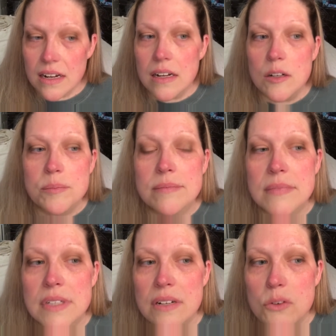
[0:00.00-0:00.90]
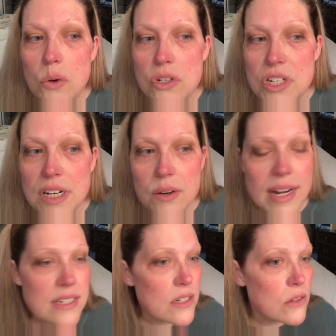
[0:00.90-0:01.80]
Now, of course, you know,
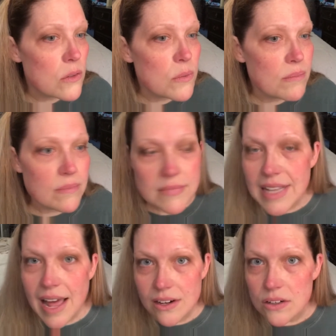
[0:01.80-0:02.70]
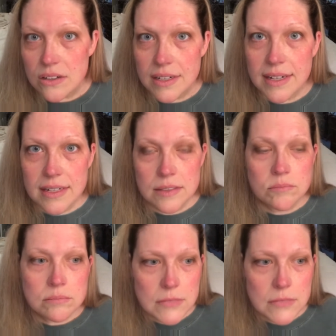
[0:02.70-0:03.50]
I do liner, and,